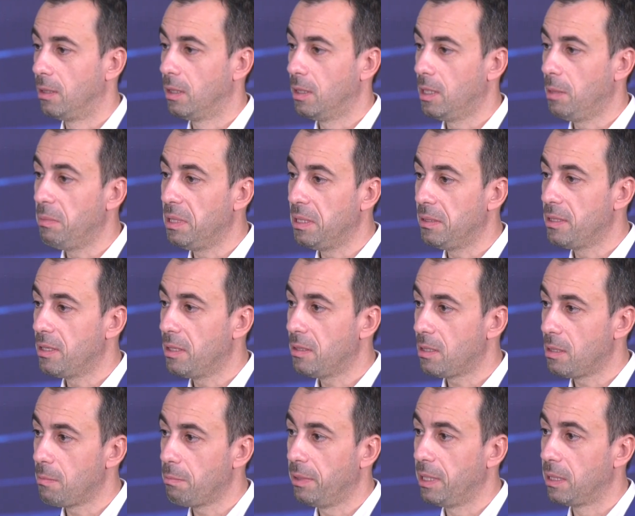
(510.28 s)

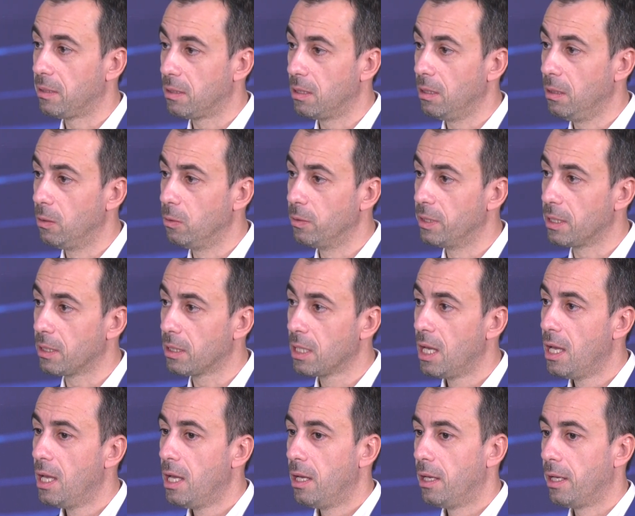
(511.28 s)
immediate implant loading,
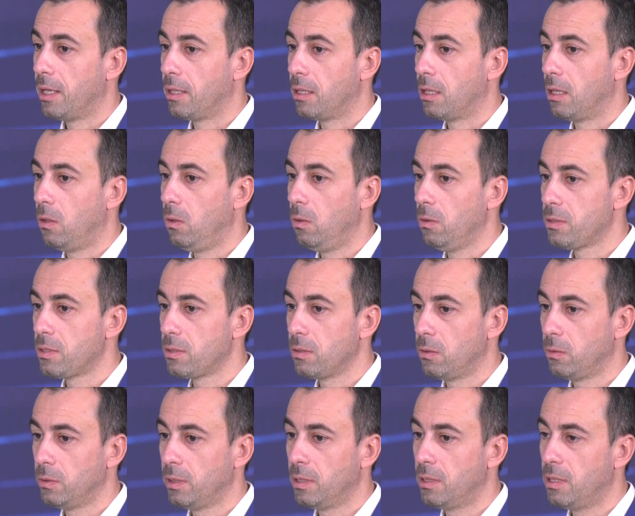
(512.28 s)
and
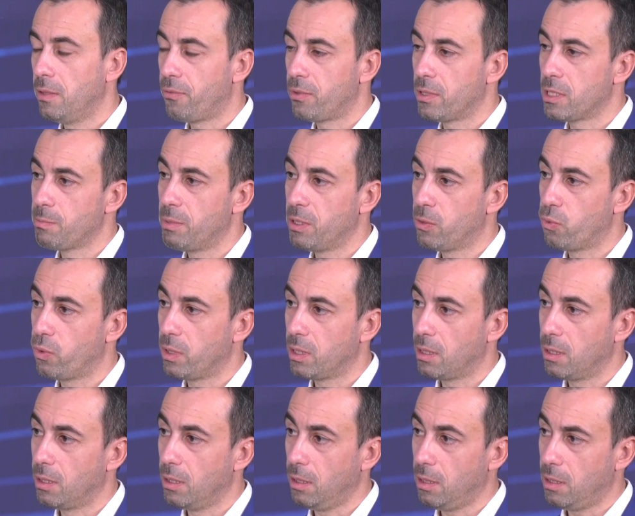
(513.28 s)
also the difference
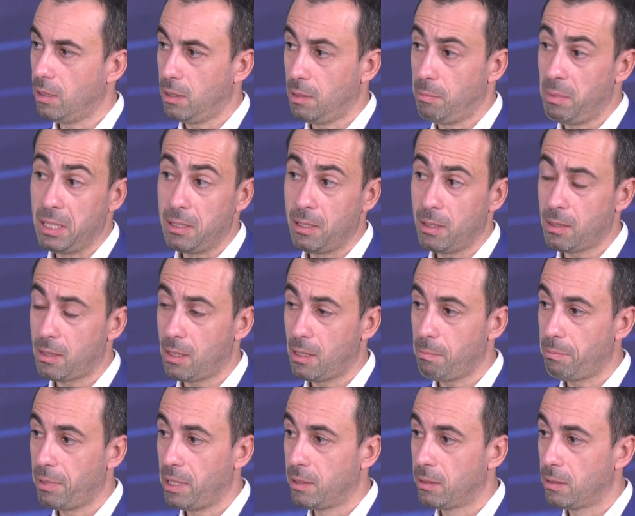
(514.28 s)
between the immediate
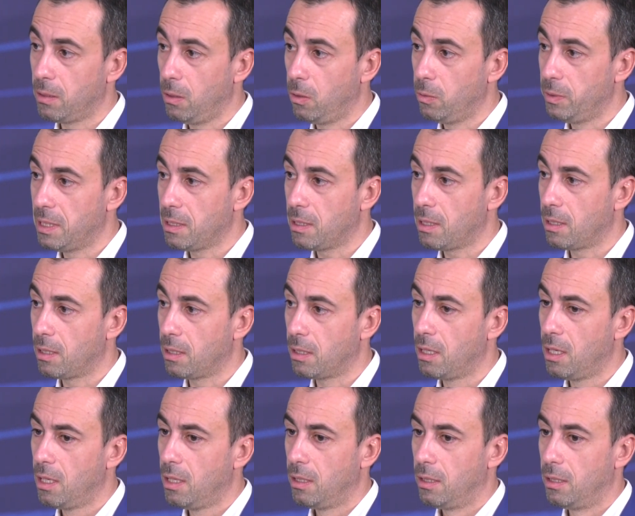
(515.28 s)
implant loading
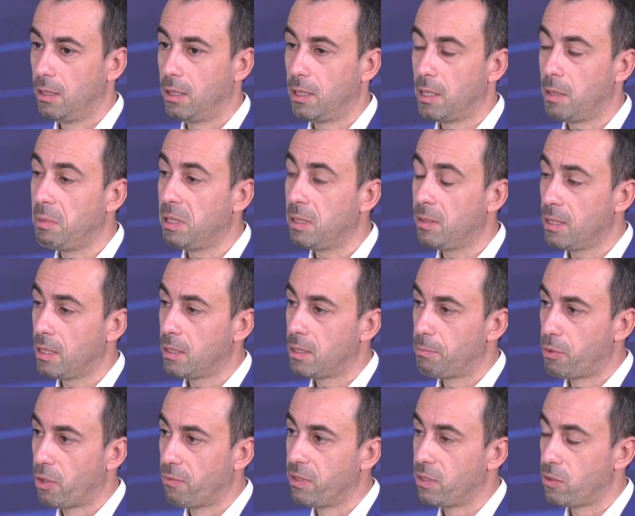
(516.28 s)
and
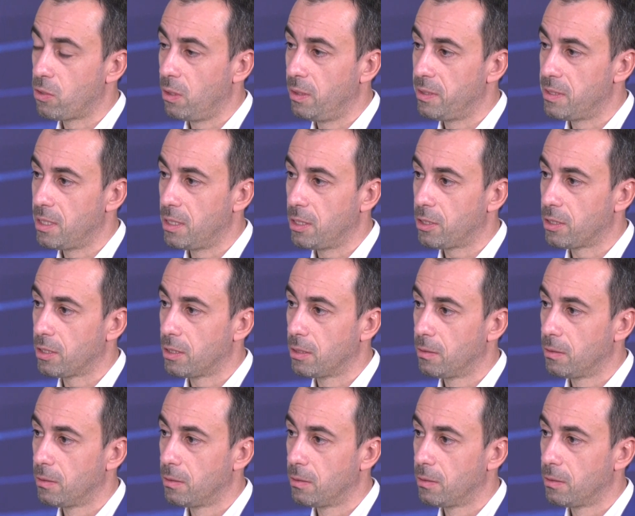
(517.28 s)
immediate provisualization.